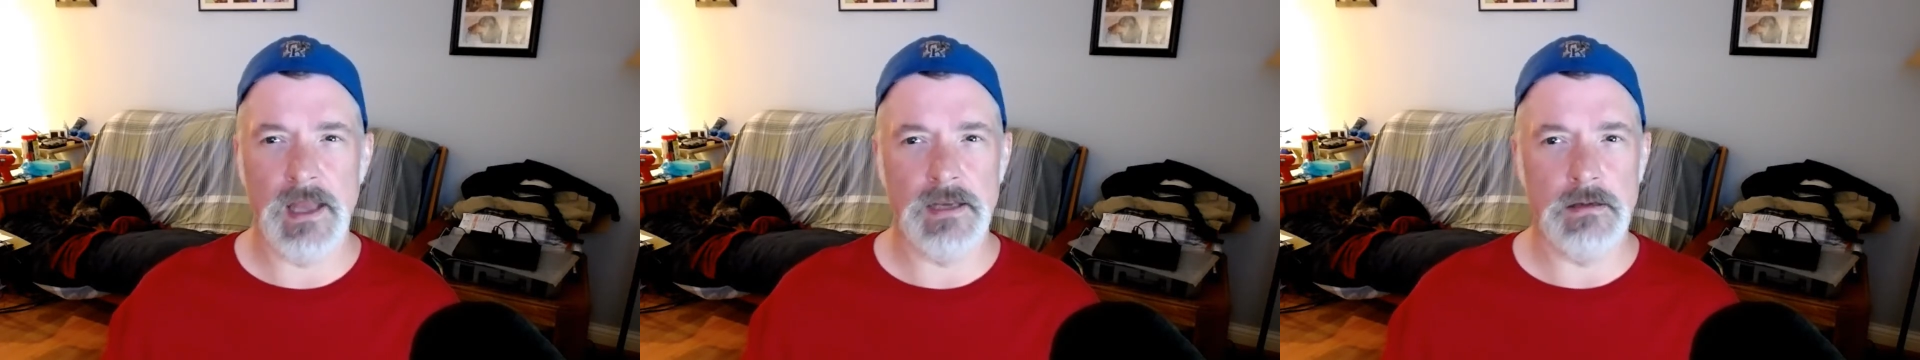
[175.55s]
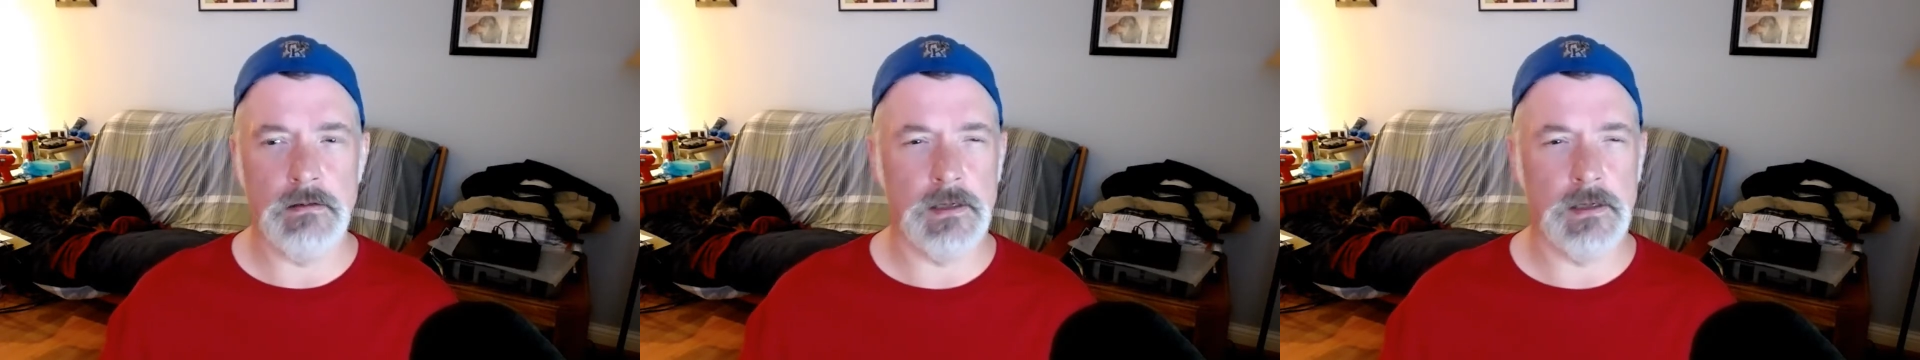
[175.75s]

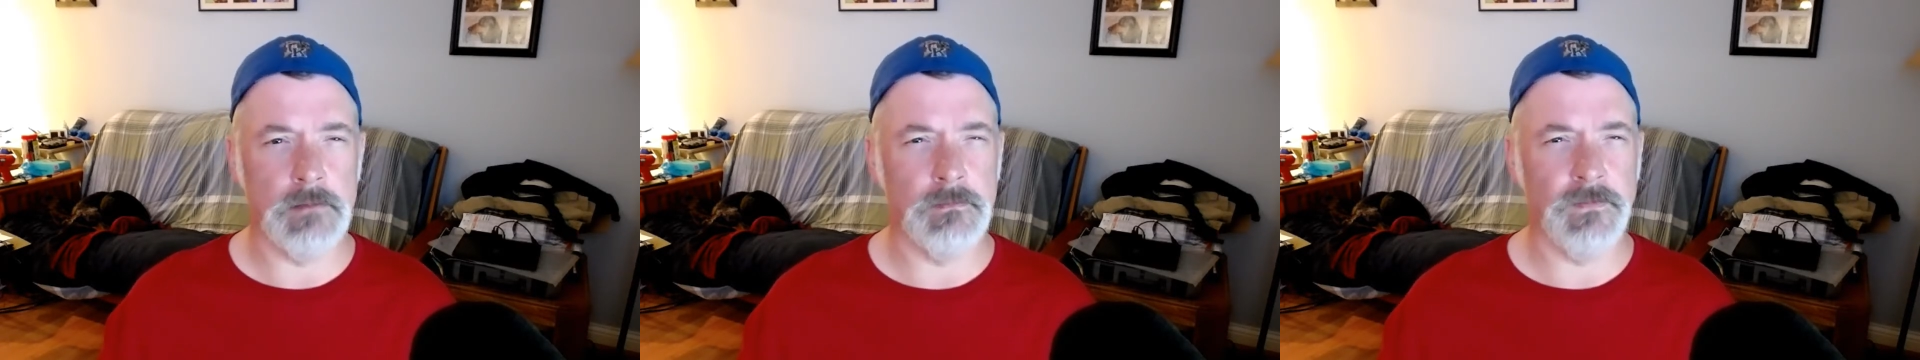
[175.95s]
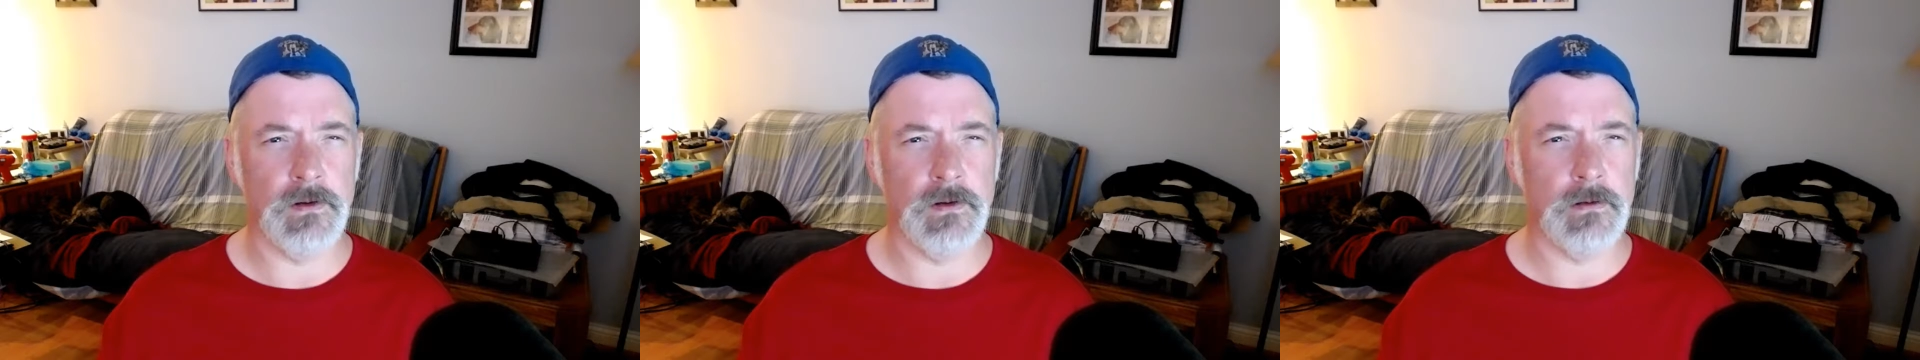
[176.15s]
You can get
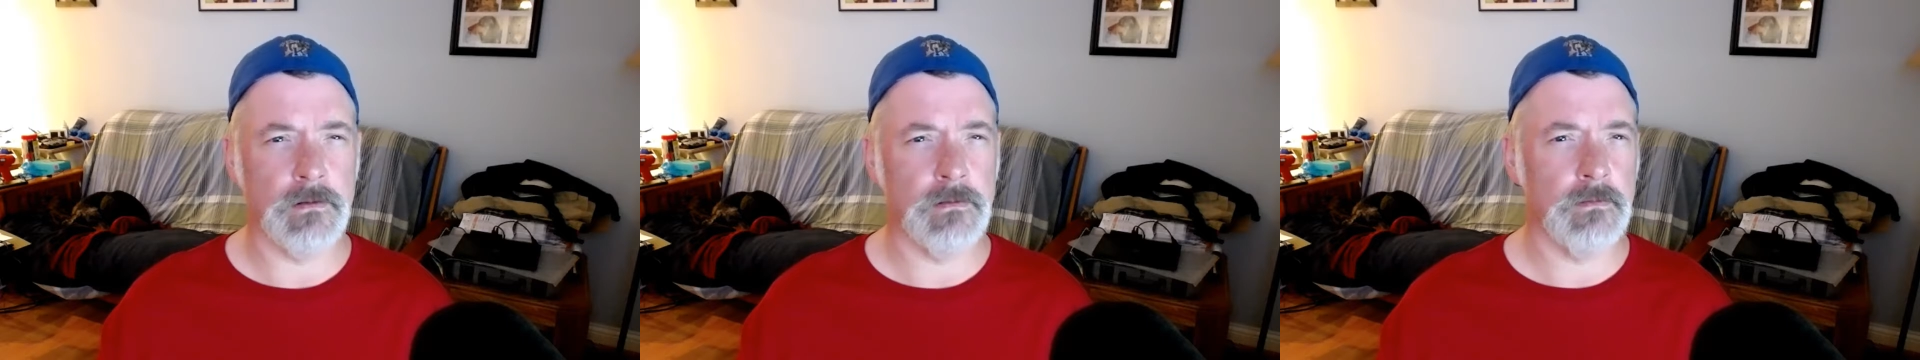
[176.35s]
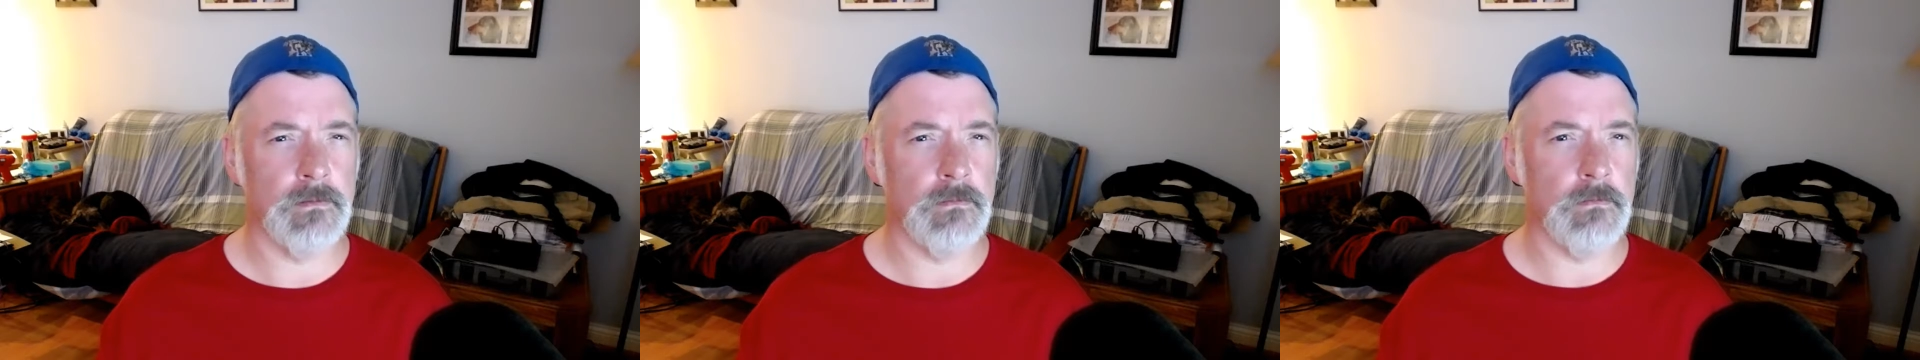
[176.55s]
them for
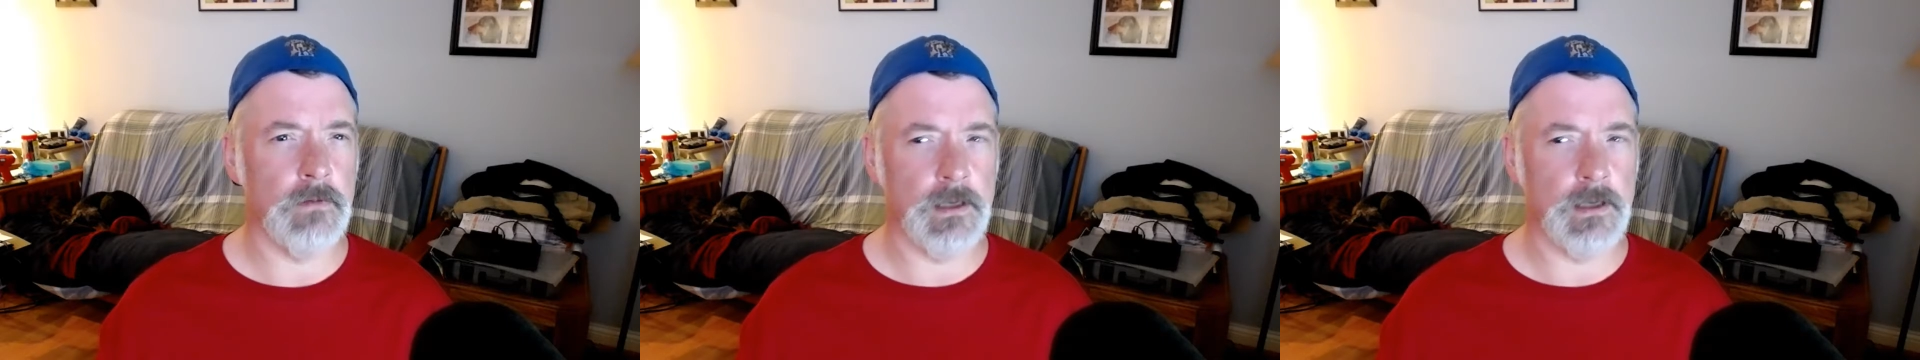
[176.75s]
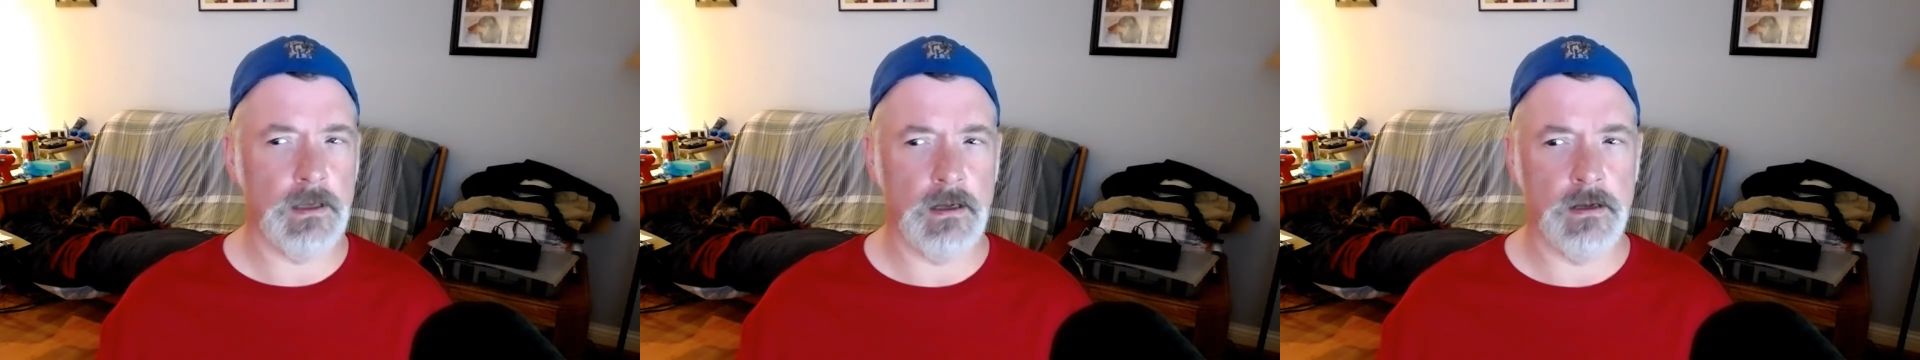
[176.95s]

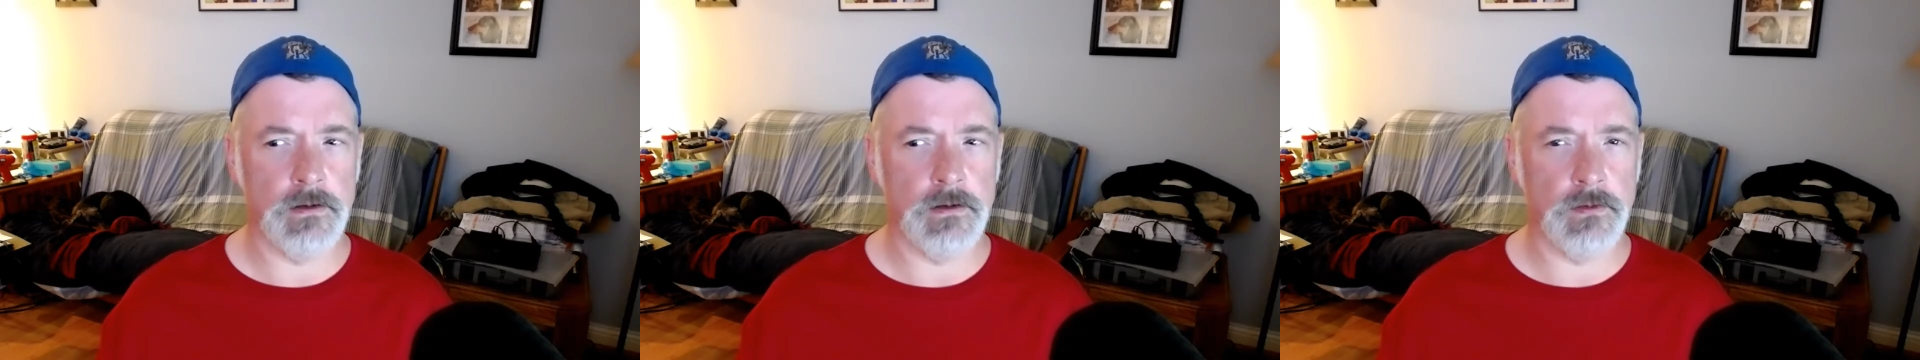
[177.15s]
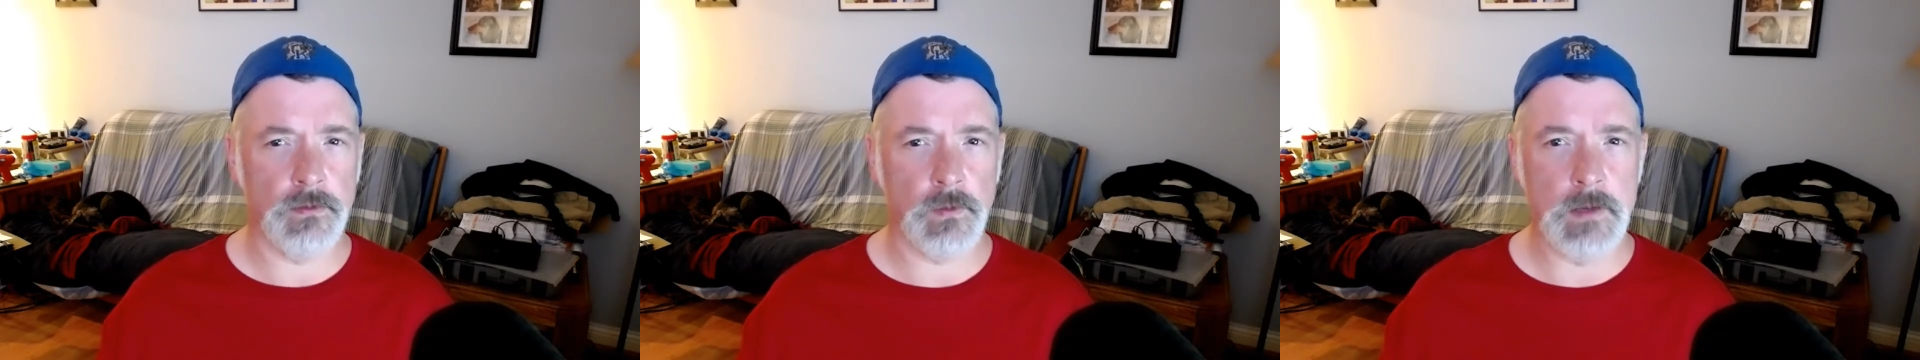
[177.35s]
what, under
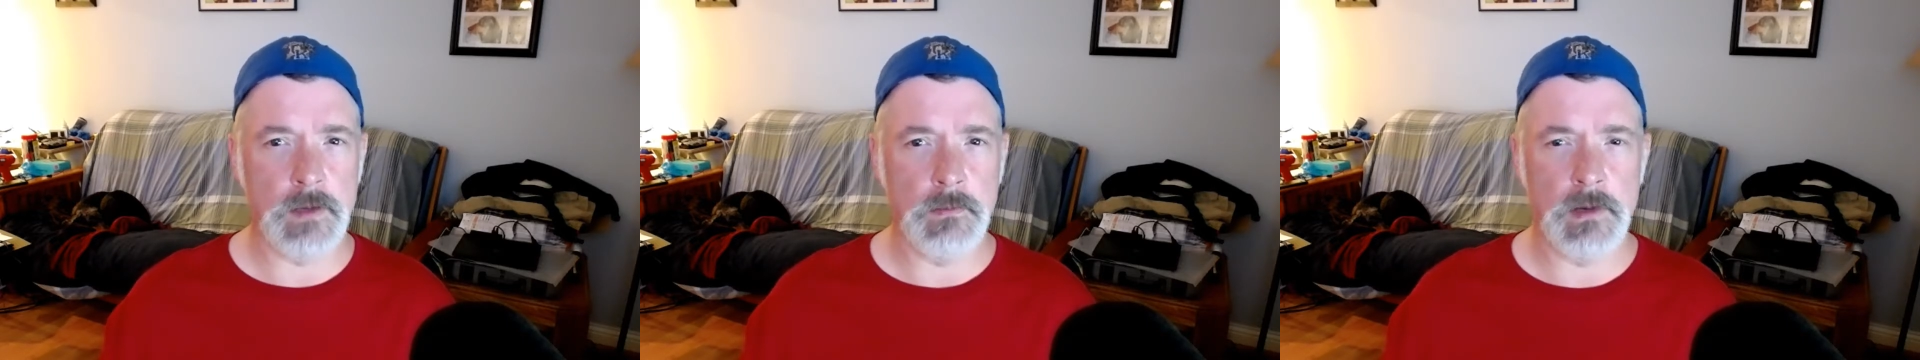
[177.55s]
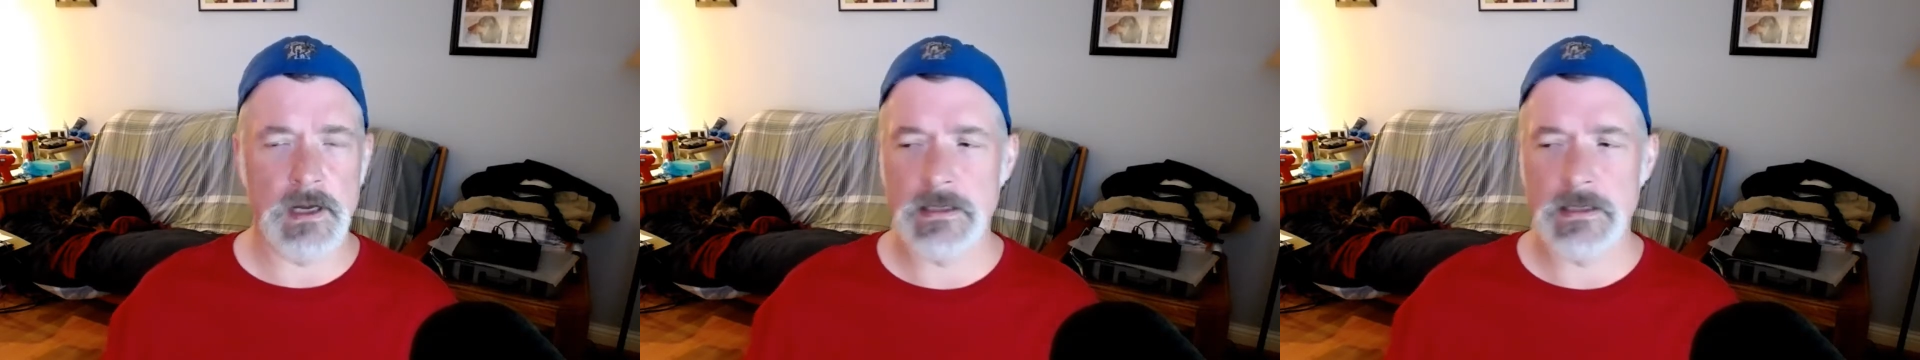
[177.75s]

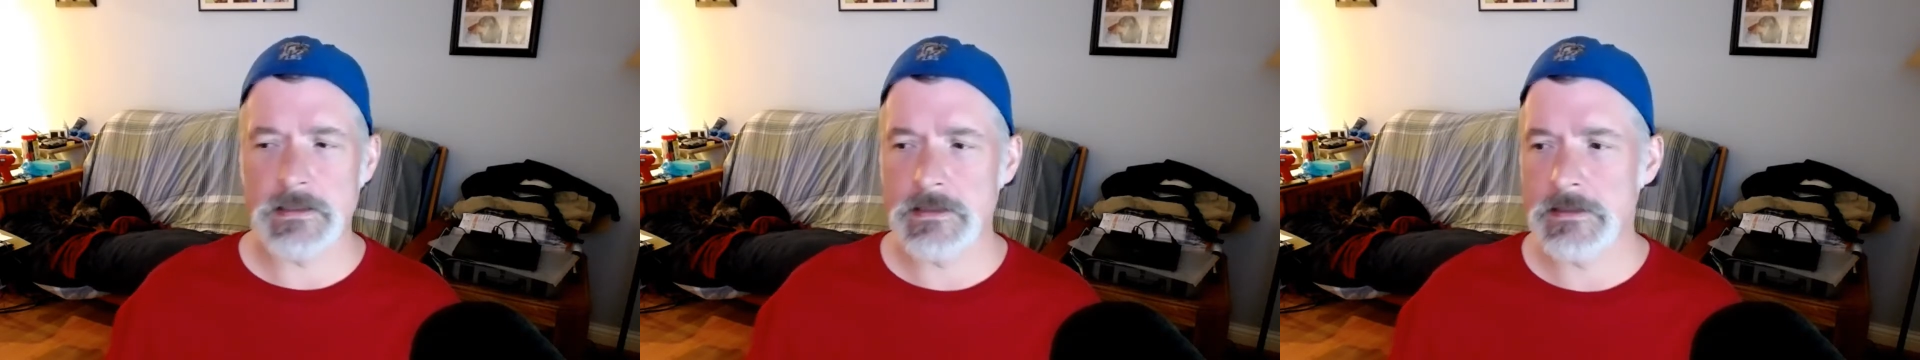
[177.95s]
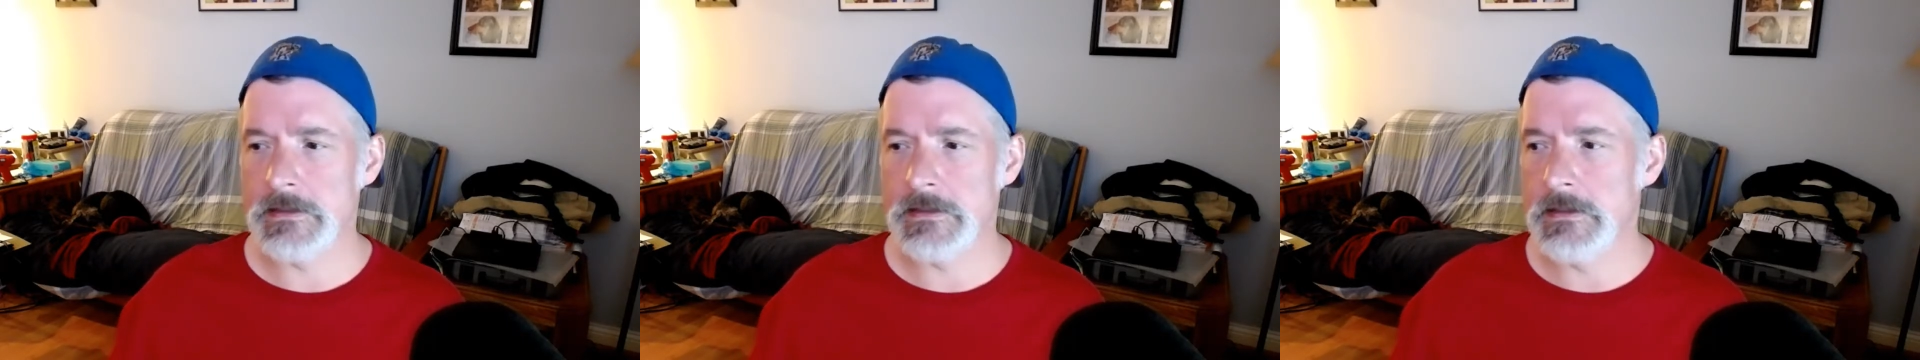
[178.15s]
$3